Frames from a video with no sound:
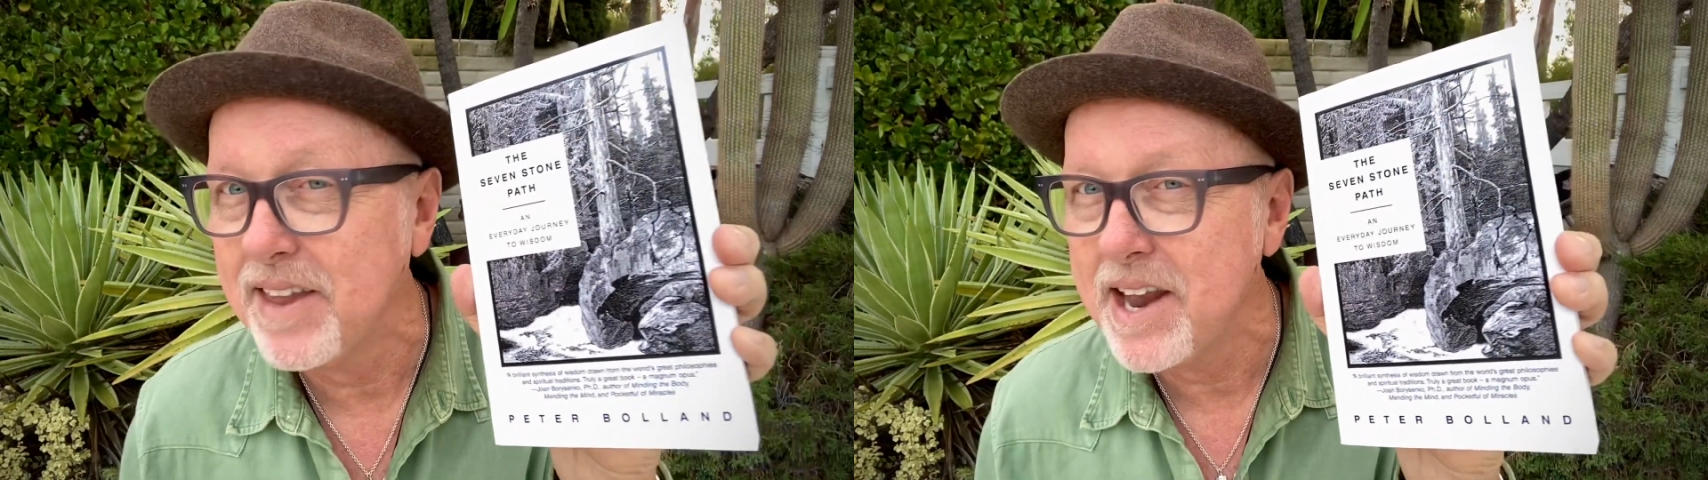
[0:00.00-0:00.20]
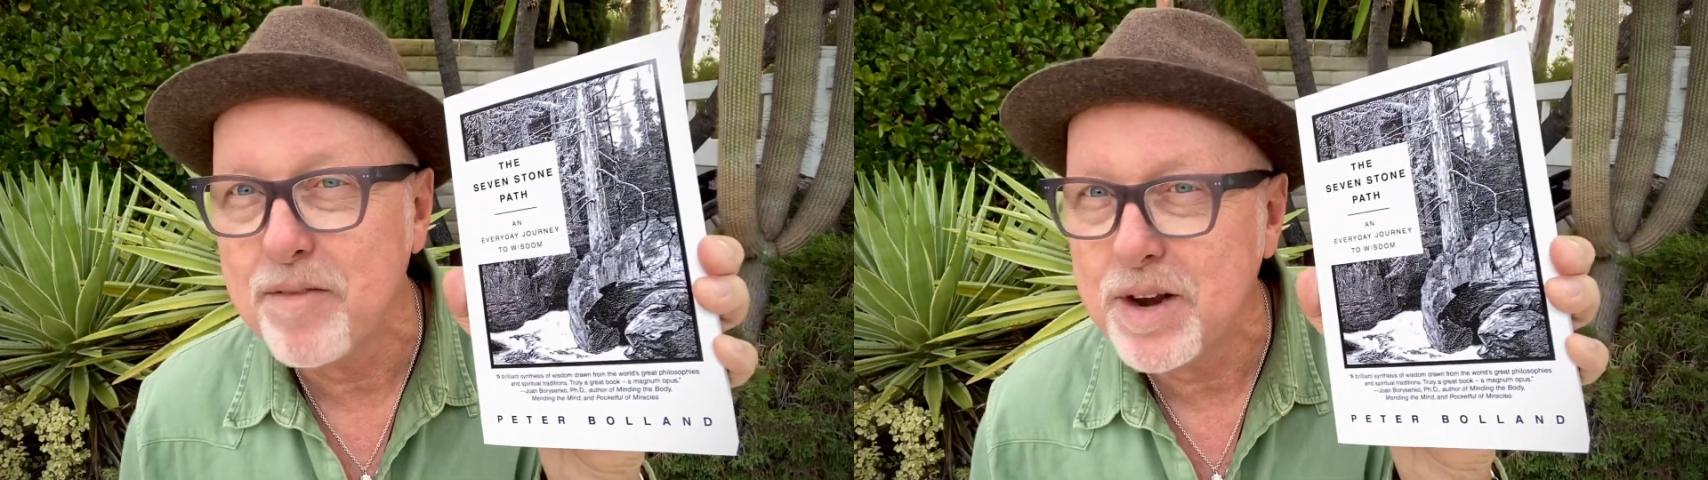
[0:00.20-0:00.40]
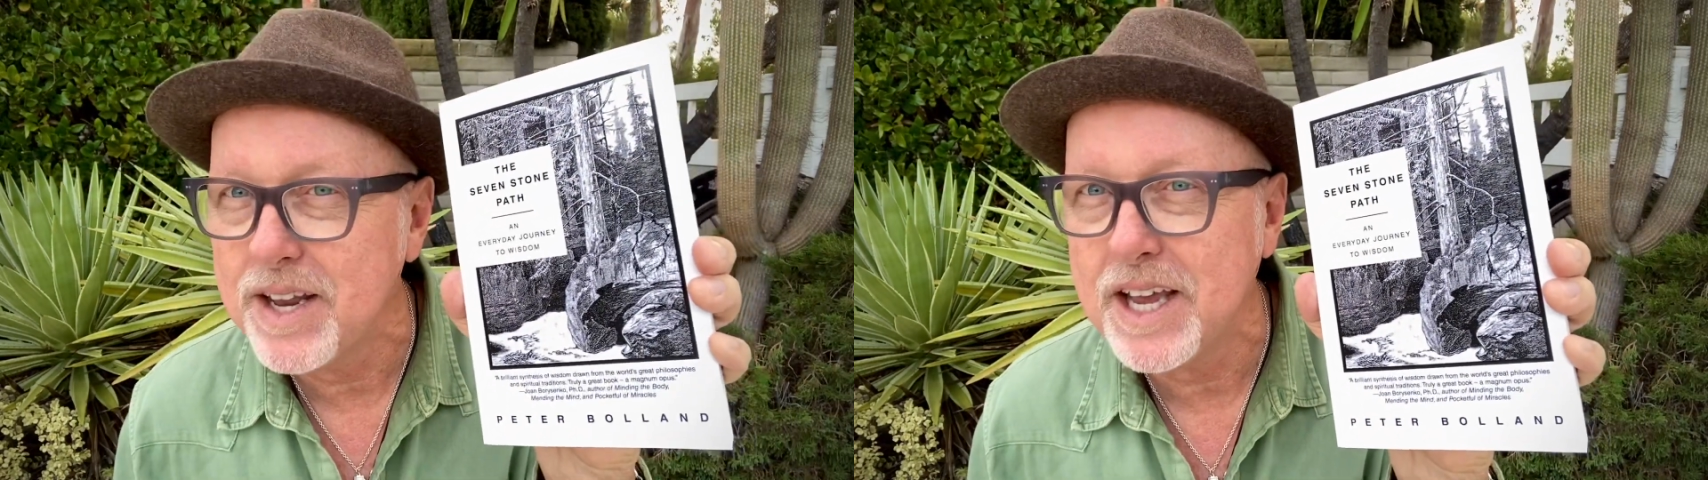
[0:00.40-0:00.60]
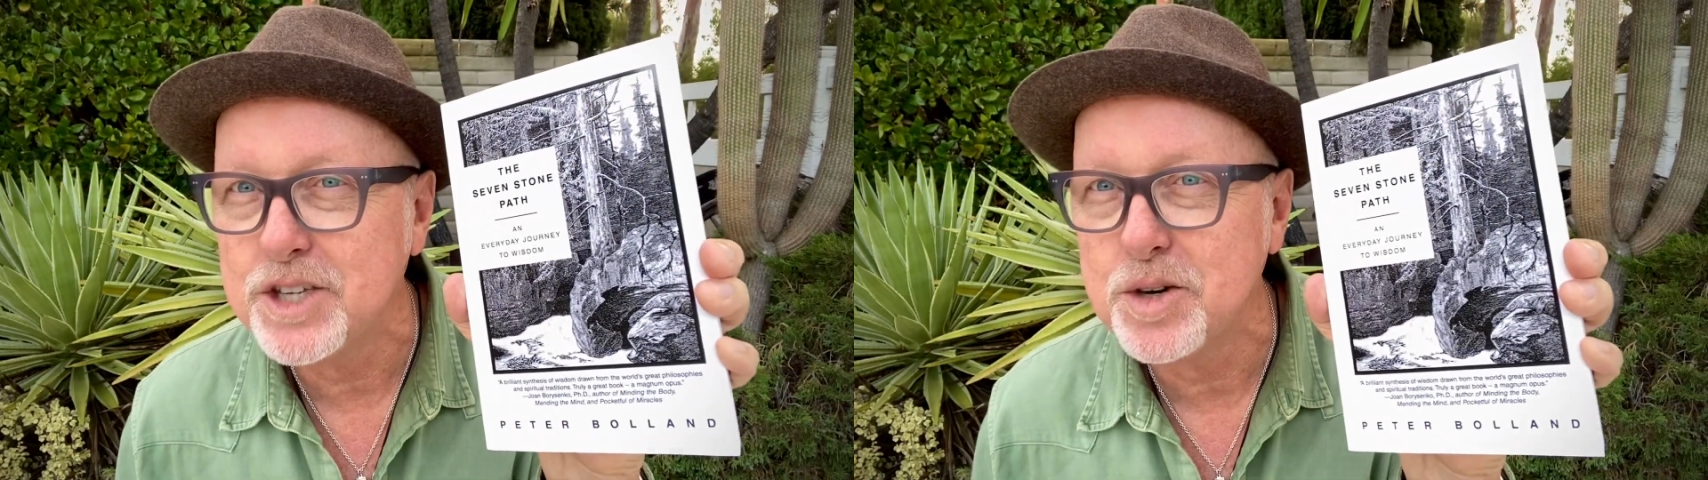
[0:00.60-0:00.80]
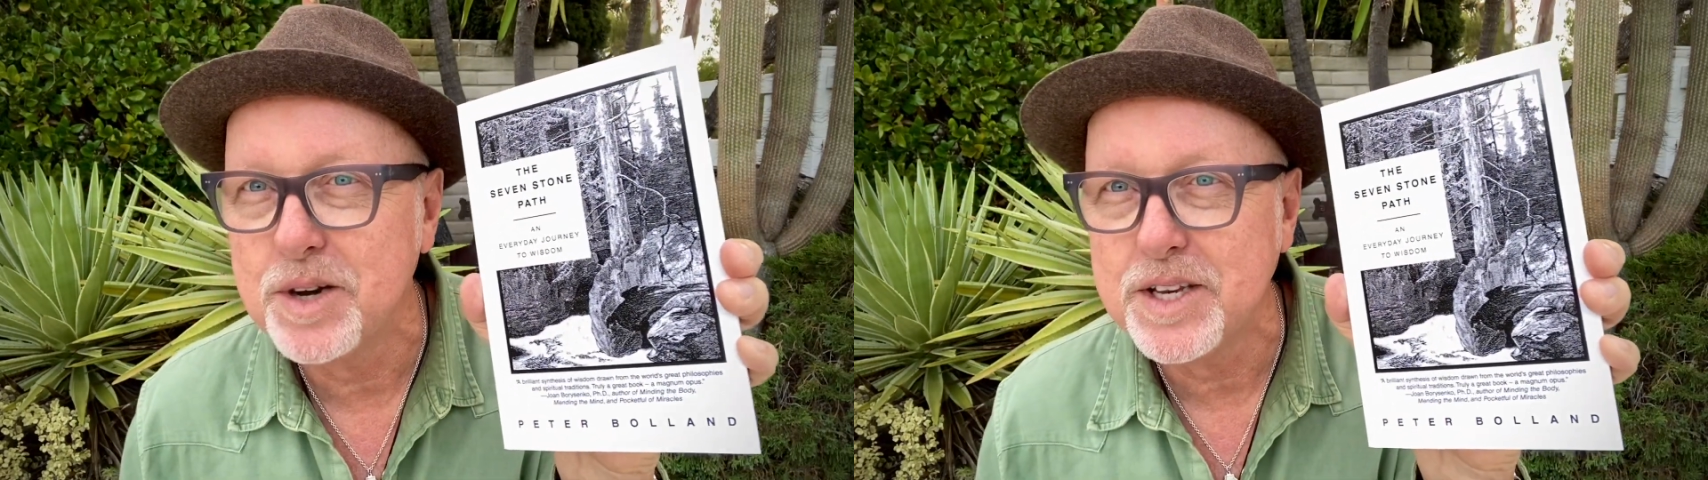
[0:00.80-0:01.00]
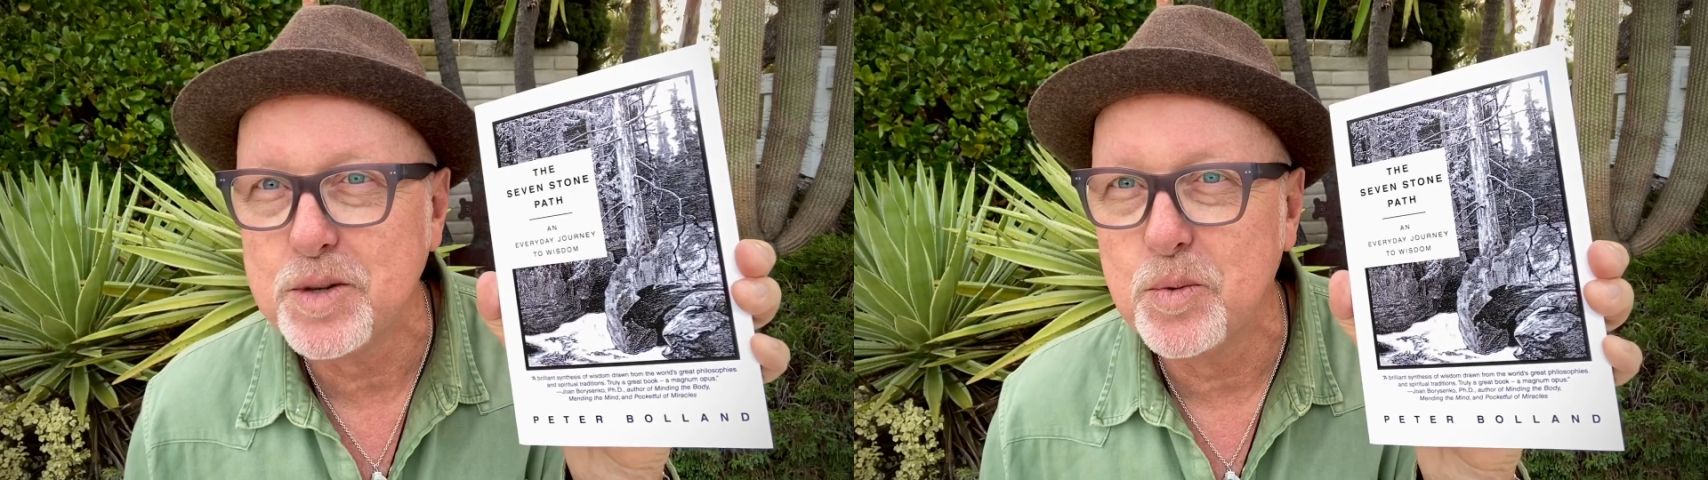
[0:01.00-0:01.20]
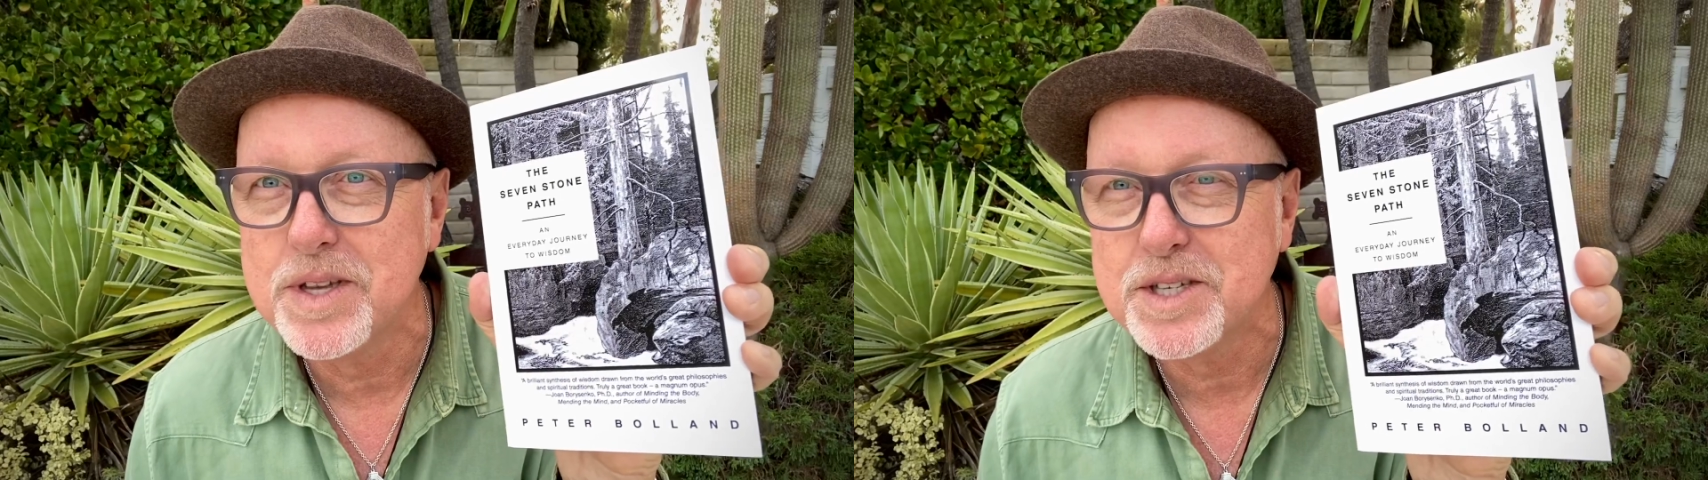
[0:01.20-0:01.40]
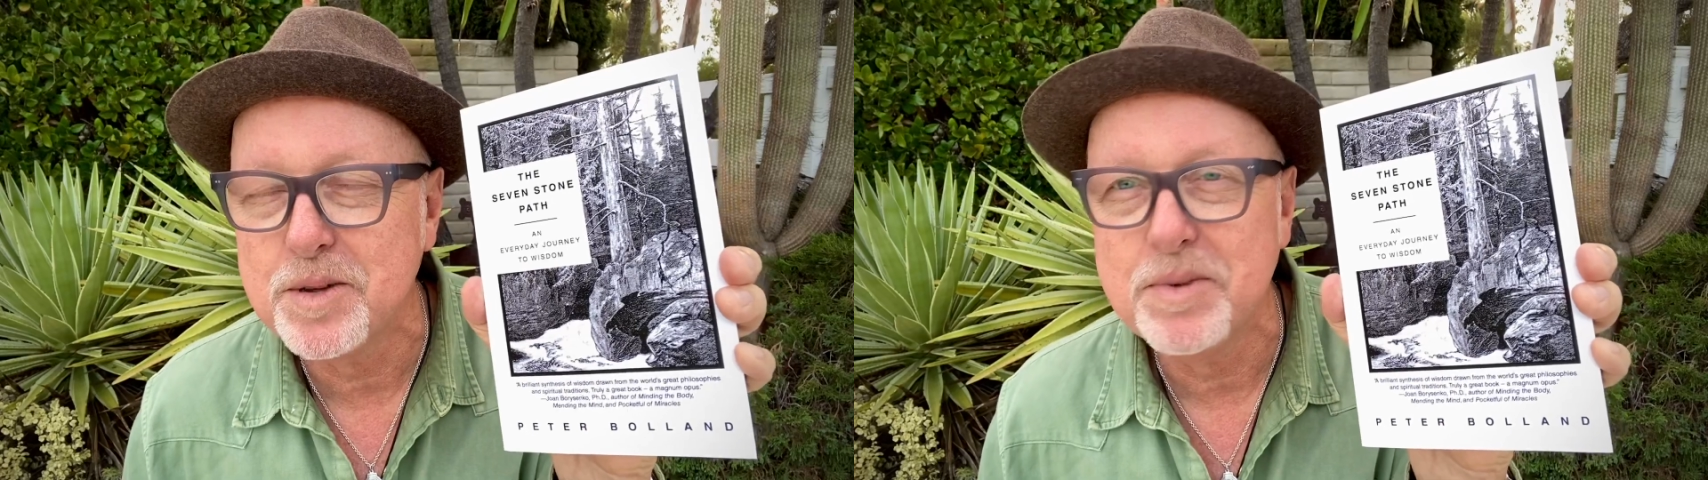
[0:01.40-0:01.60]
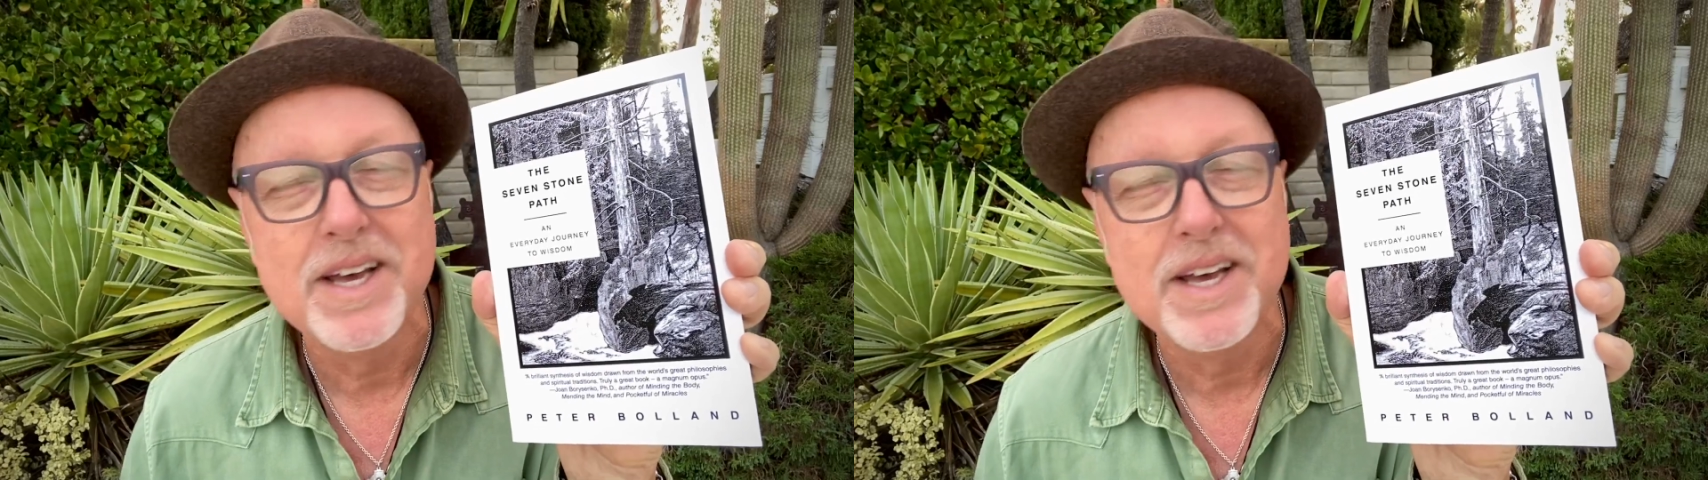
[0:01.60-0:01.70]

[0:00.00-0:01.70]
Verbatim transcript: an everyday journey to Wisdom.